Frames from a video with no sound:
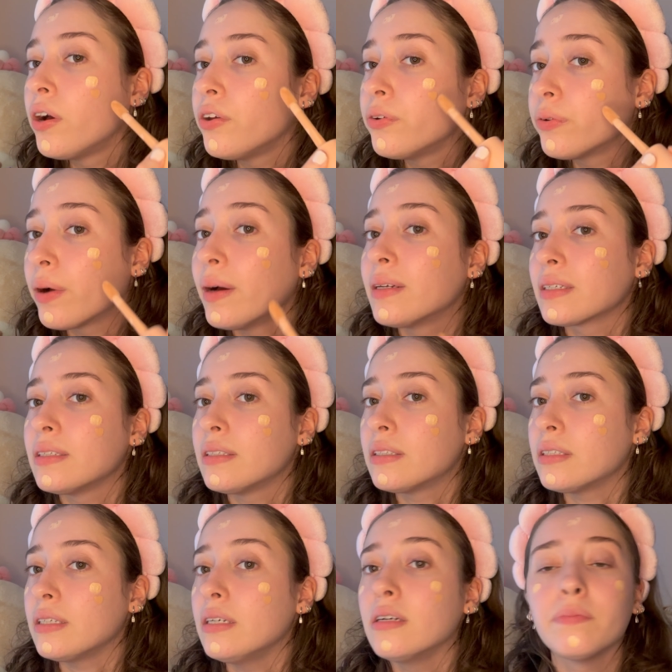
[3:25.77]
you guys can
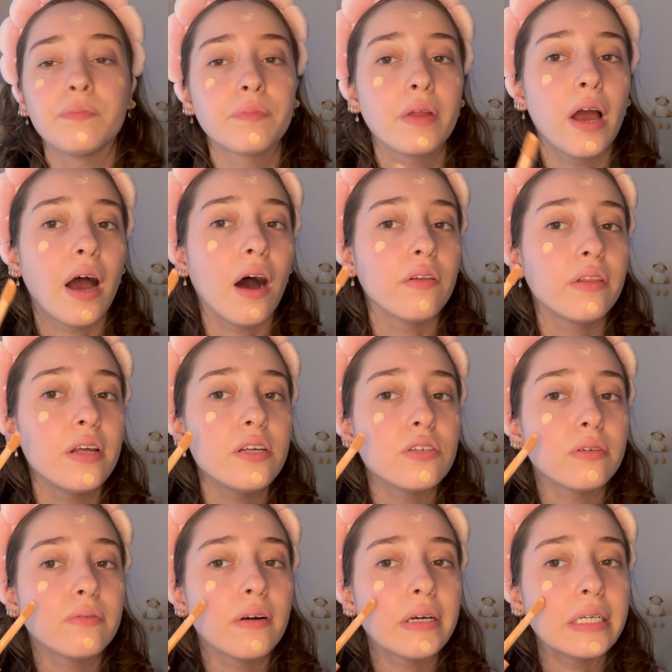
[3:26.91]
see how these are
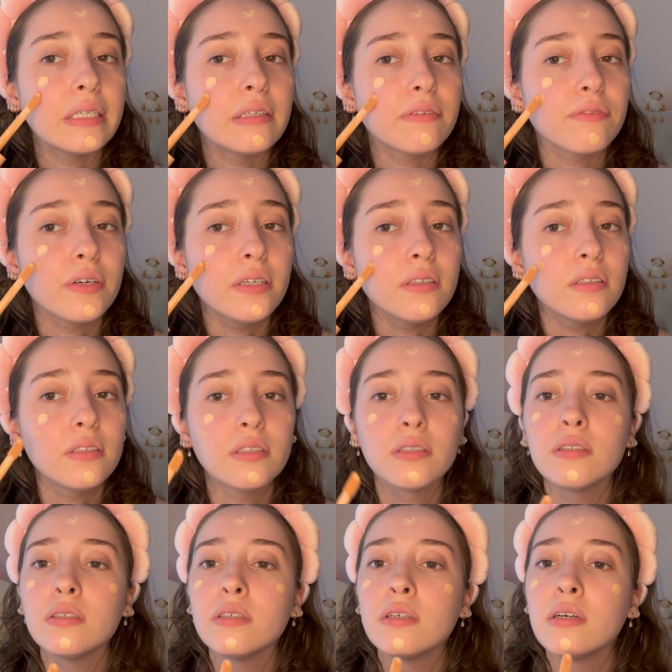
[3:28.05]
very different
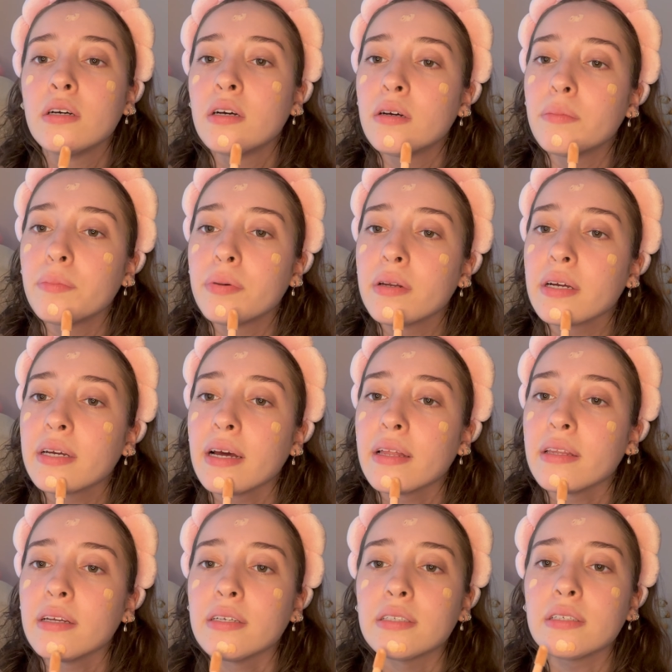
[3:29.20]
but again
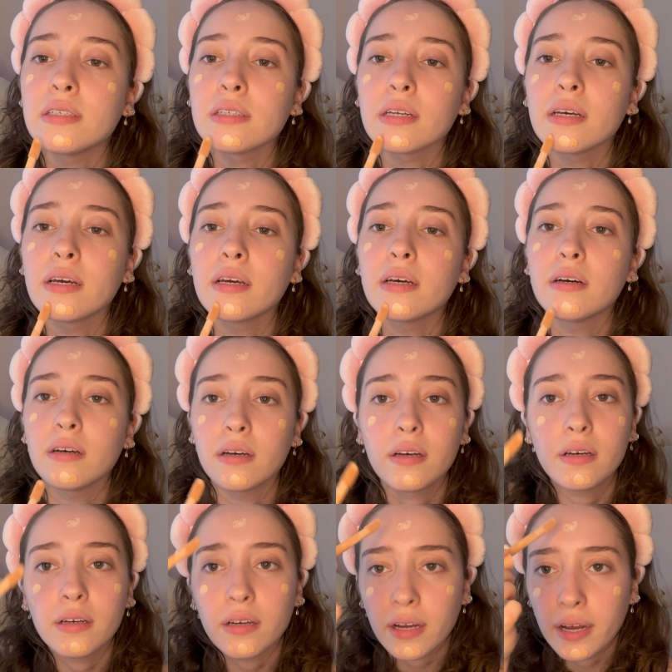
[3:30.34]
this is like
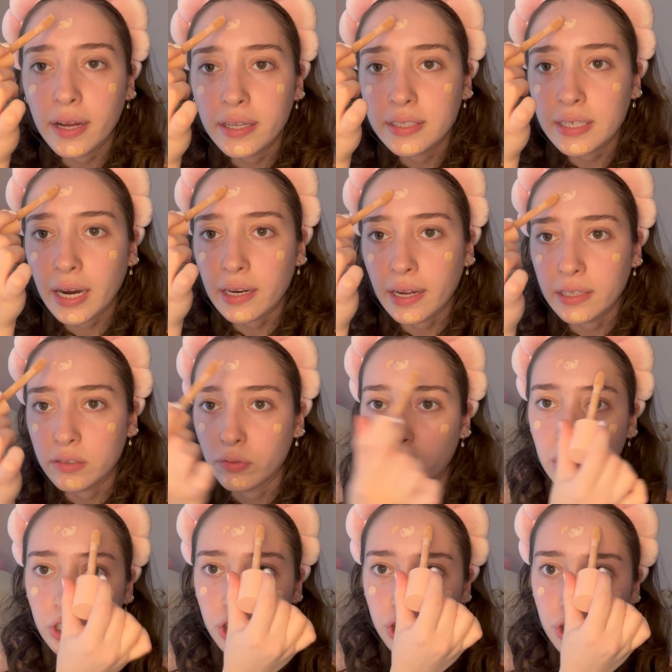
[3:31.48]
it's kind it's
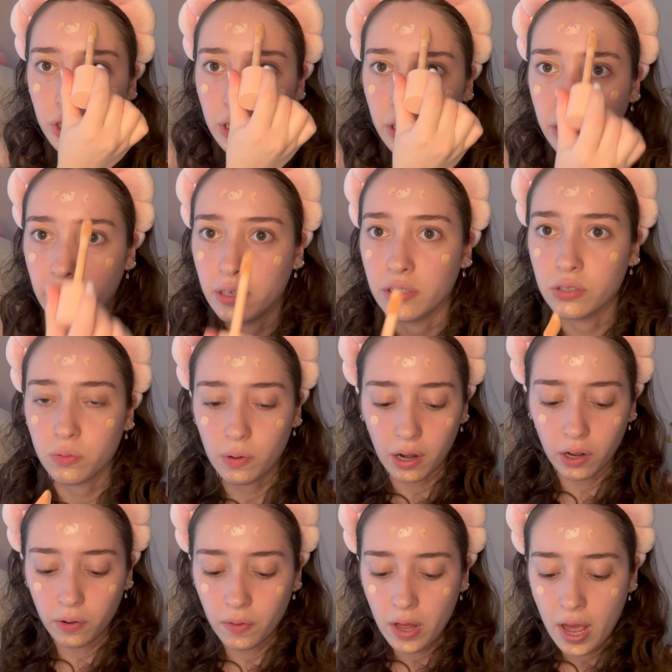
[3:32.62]
really sheer as
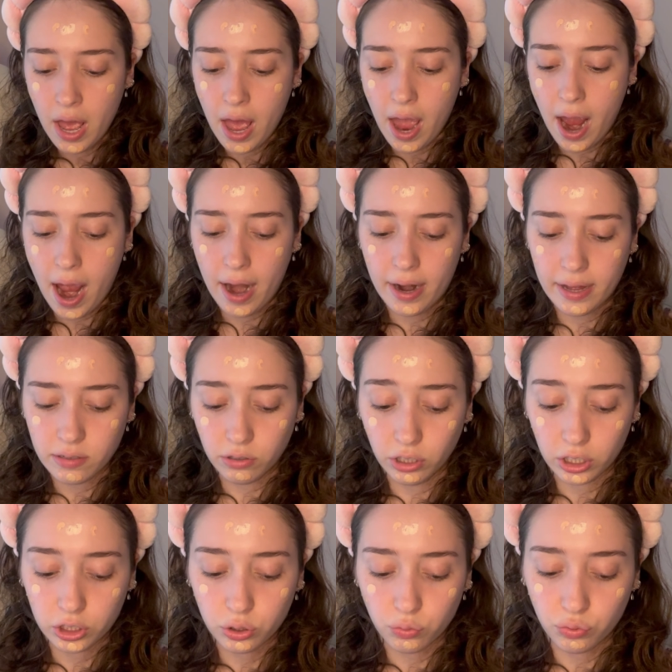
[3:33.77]
well and it
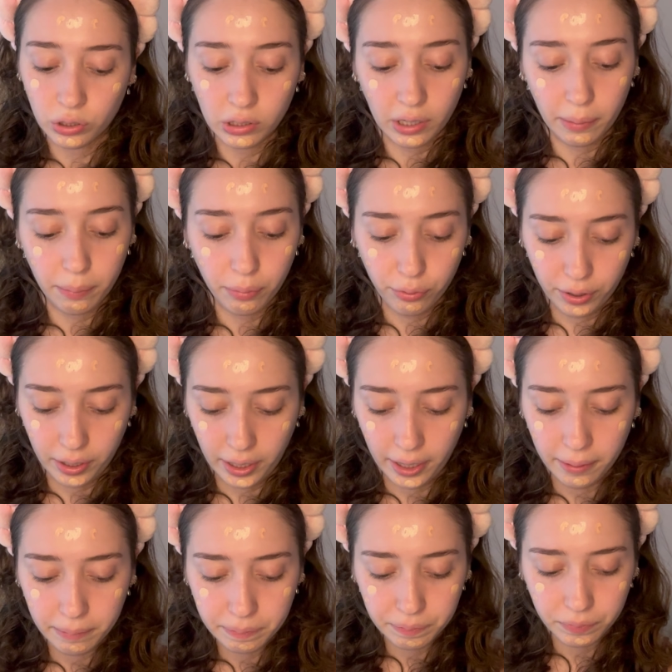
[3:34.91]
looks really pretty
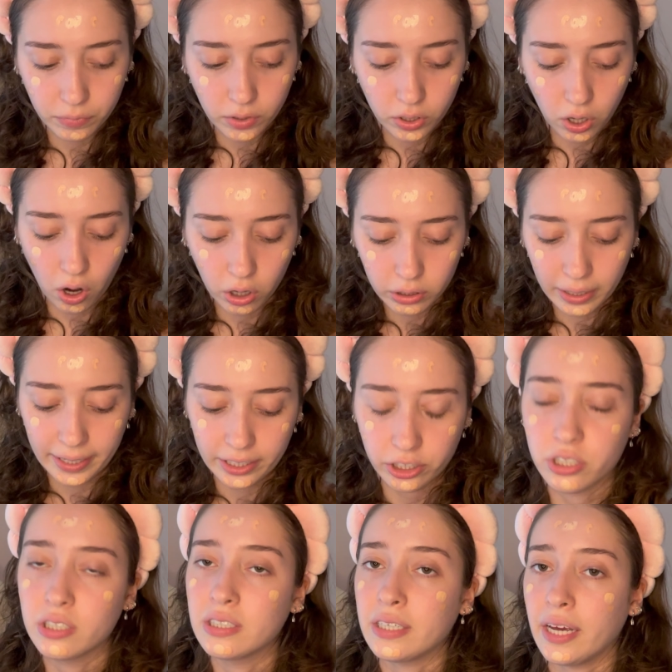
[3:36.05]
on like your
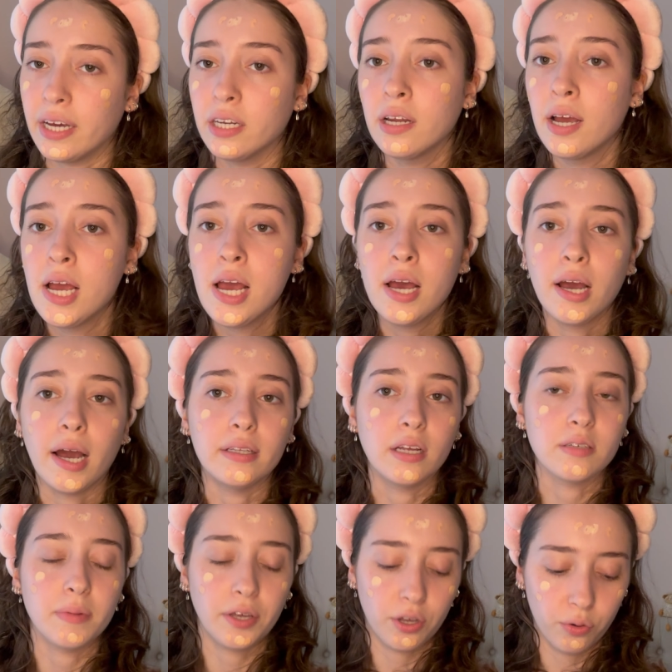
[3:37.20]
skin and
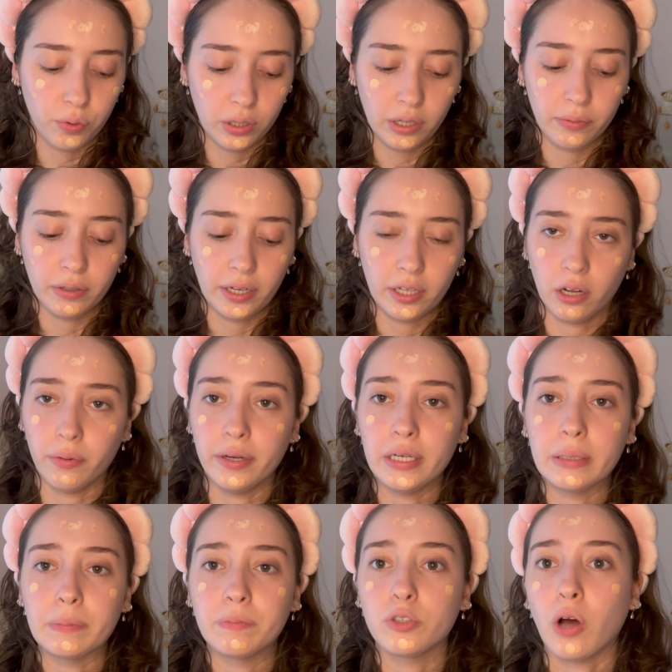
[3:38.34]
does make you really really glowy
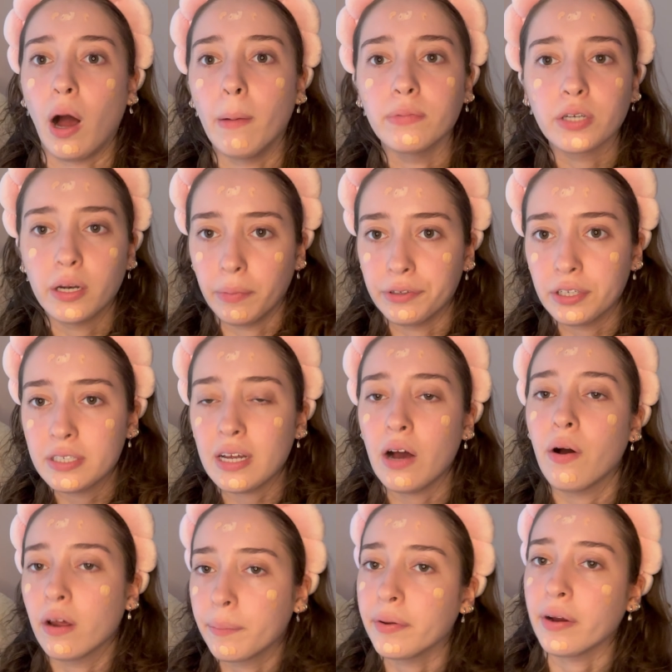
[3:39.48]
so I'm just gonna blend this out
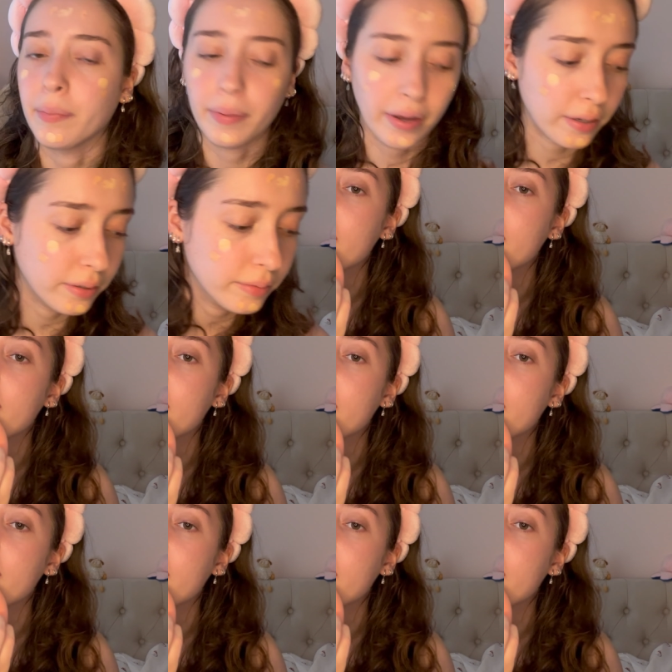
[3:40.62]
and I'll be right back